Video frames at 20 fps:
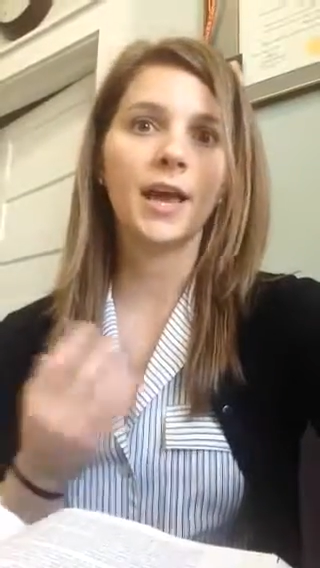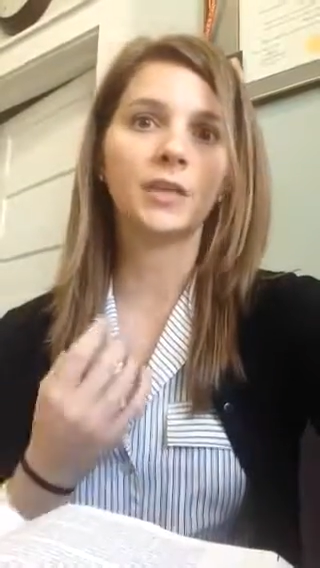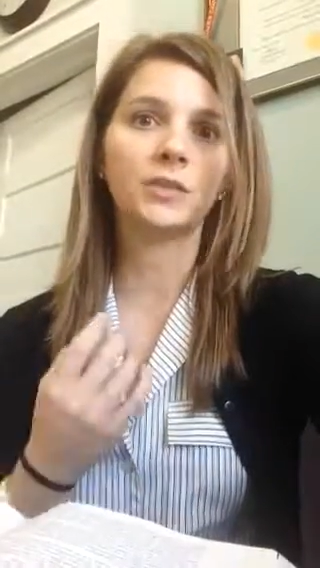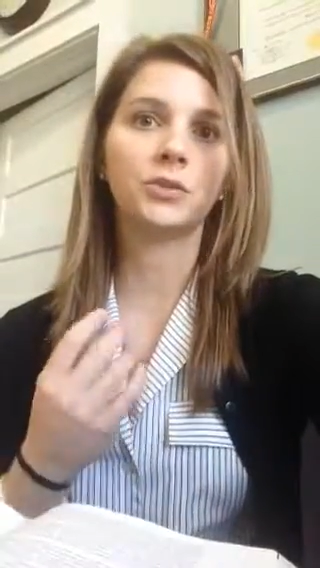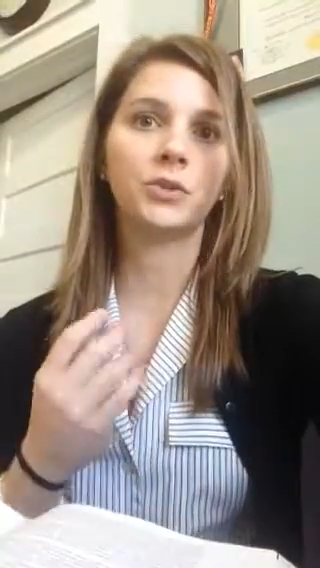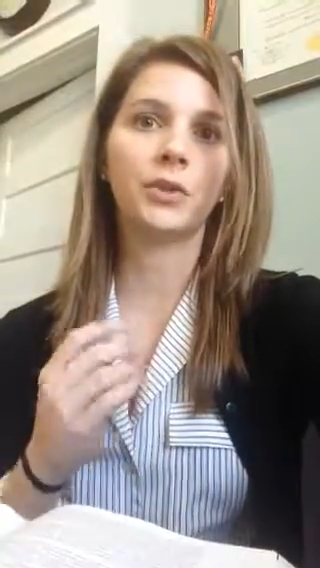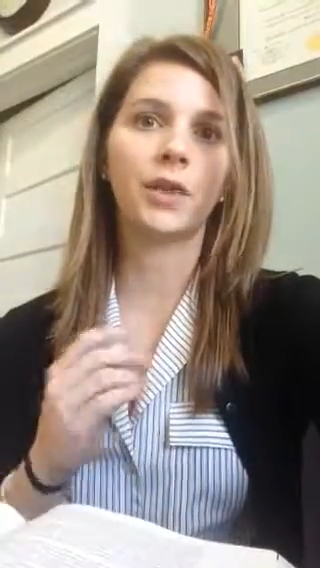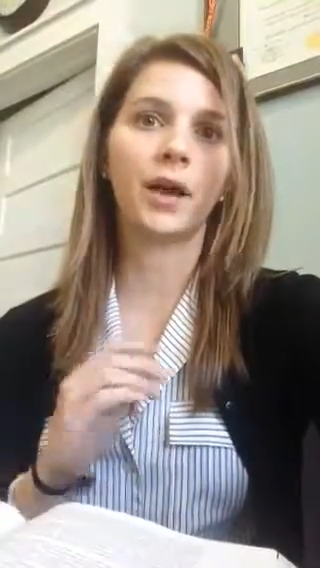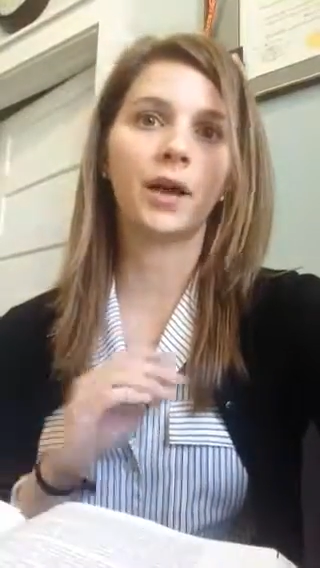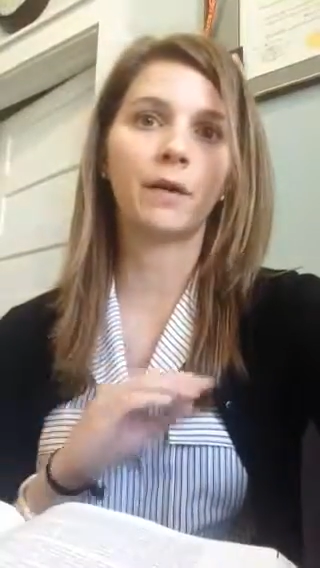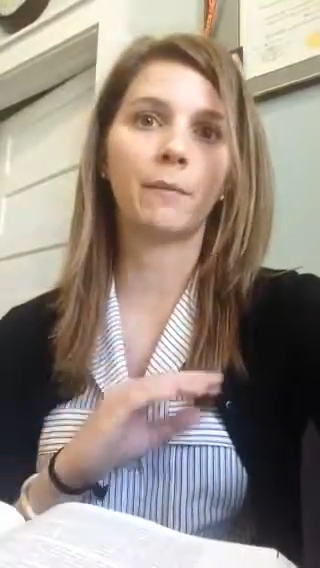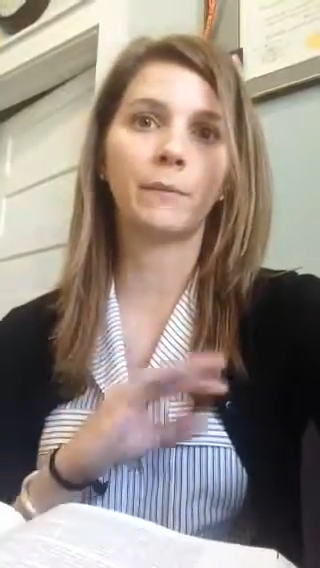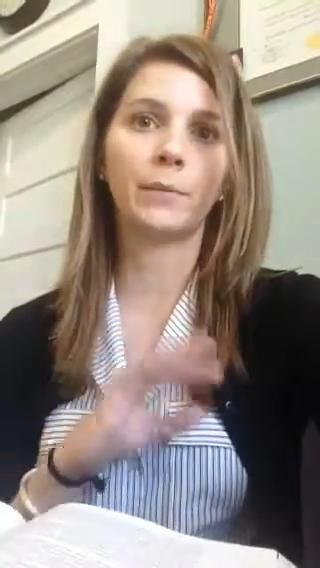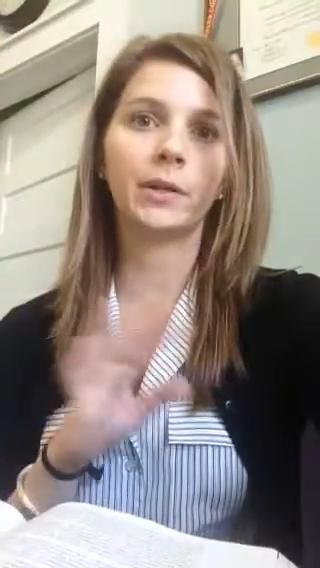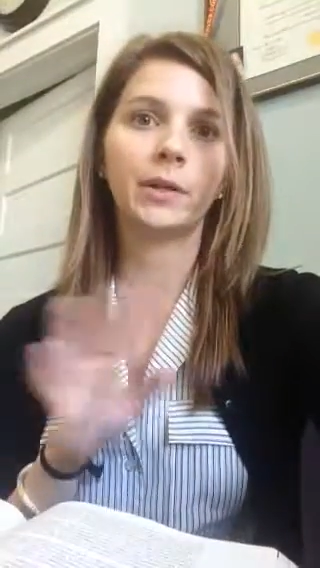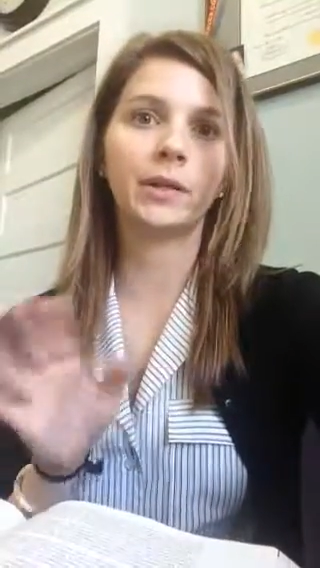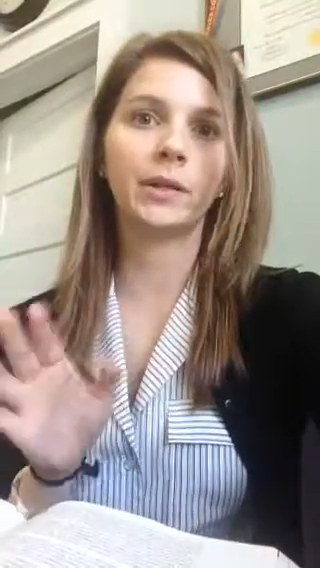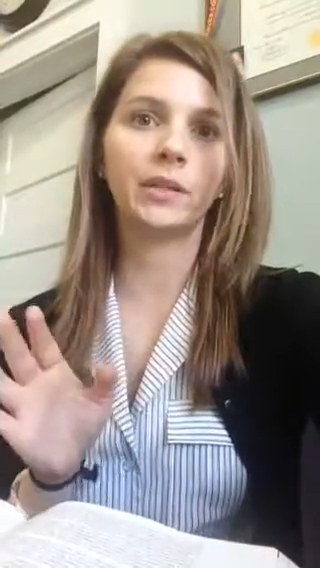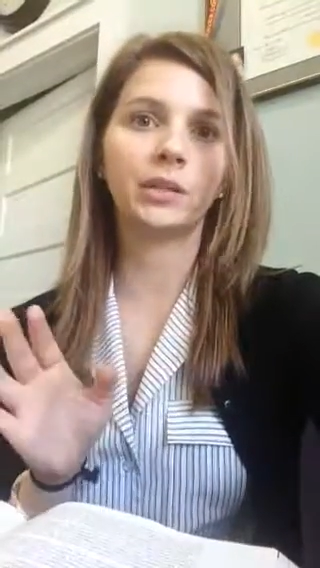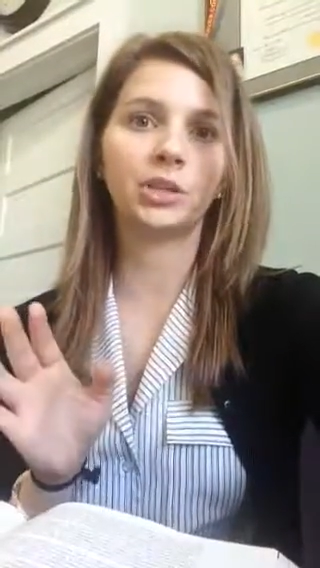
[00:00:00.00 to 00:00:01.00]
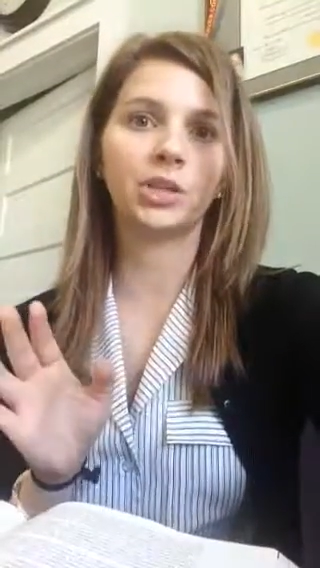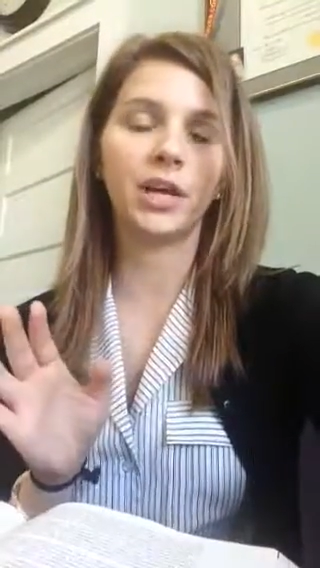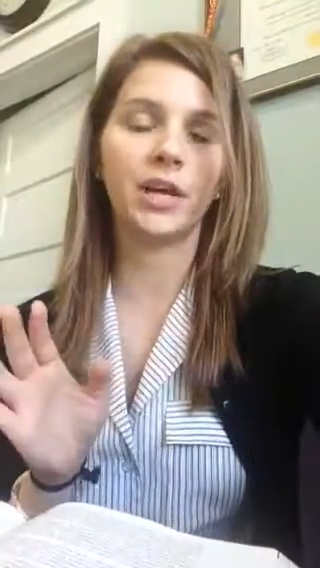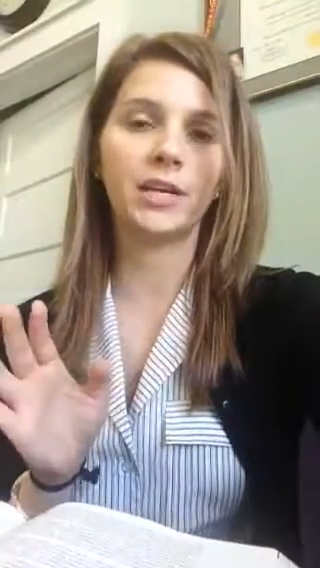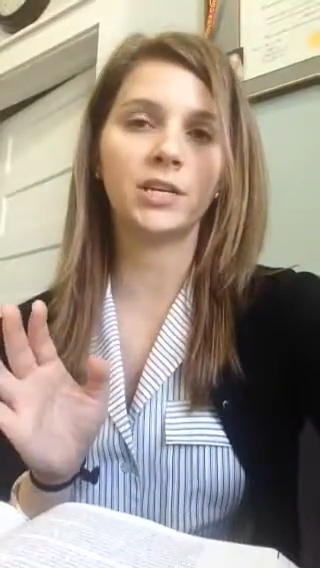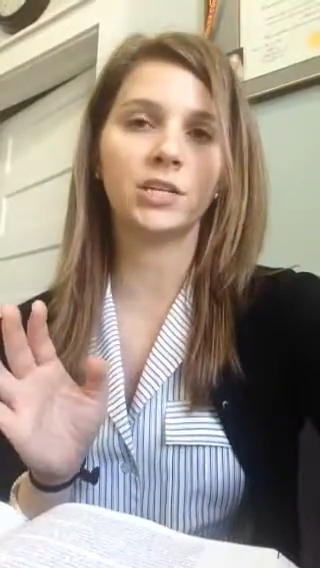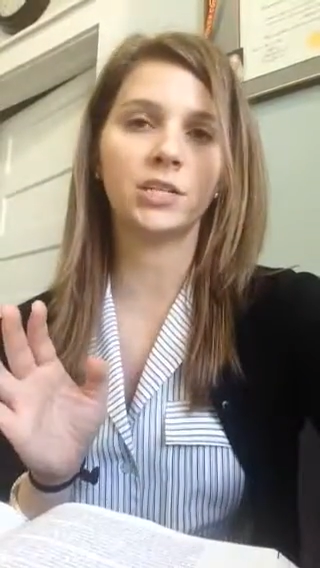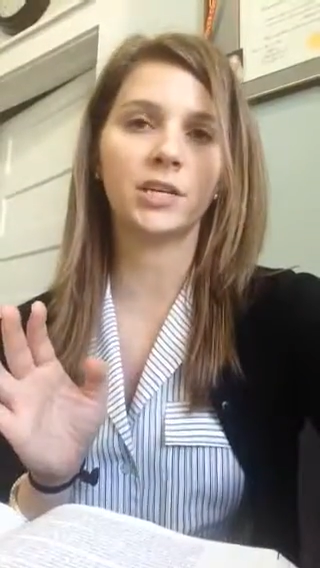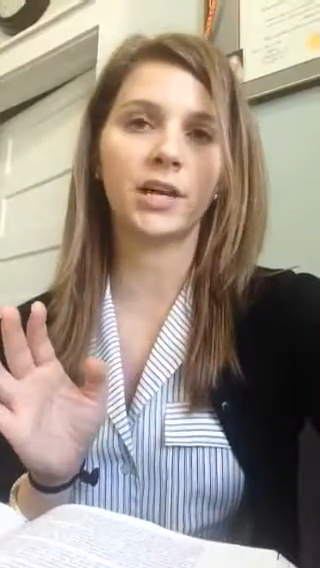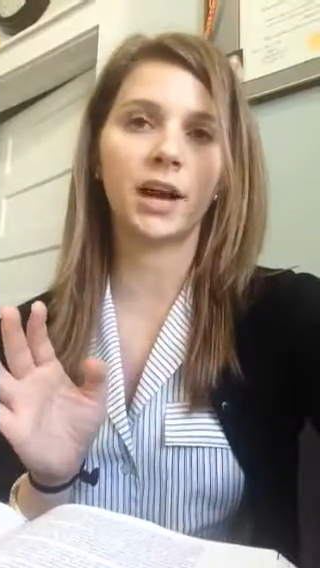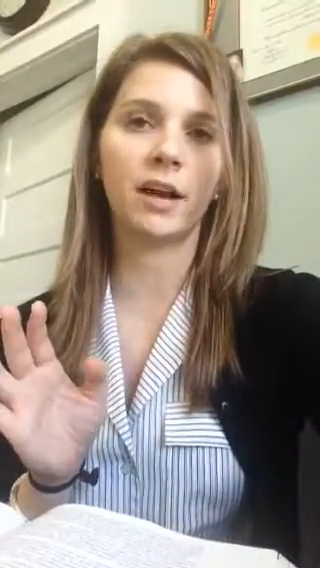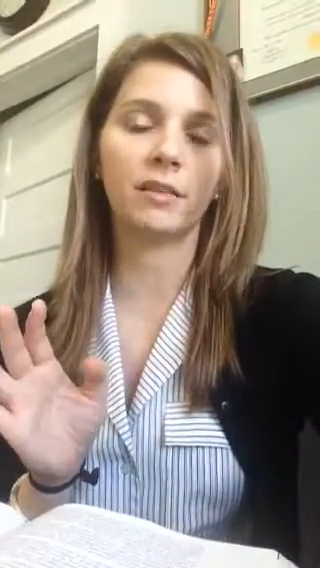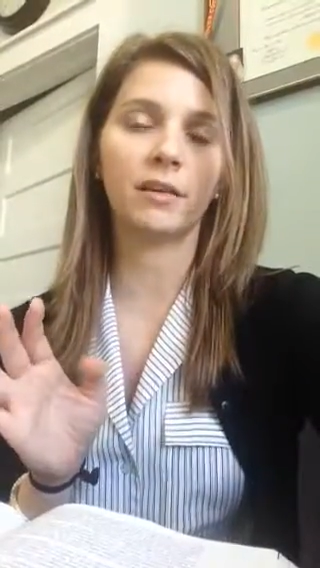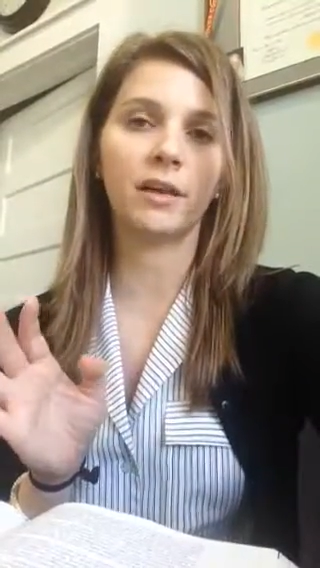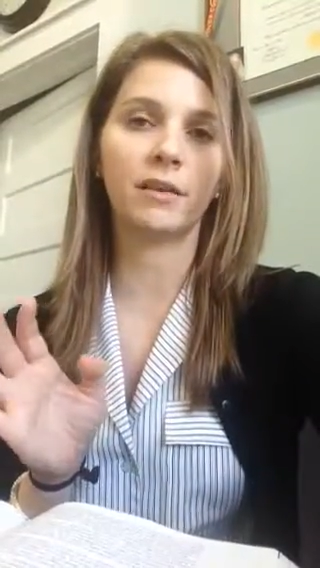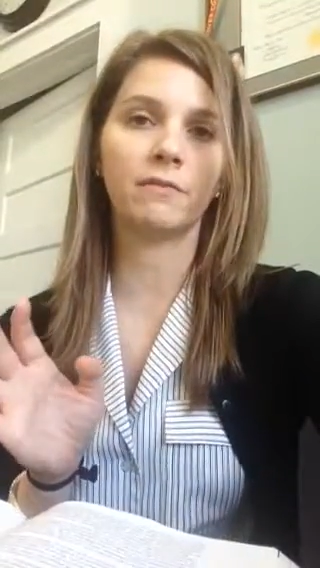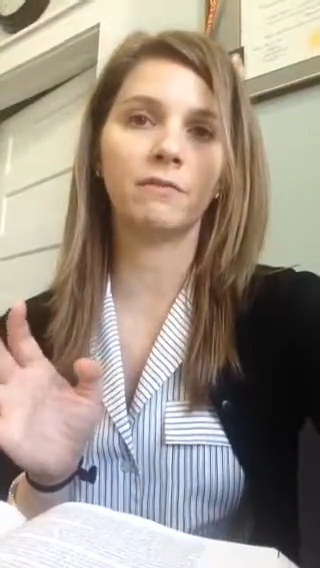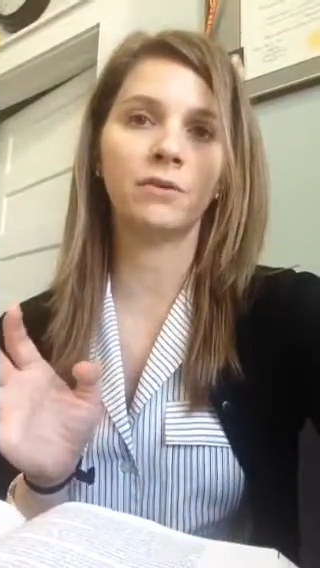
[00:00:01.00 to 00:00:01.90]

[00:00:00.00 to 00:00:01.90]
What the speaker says: and so that completely changes how they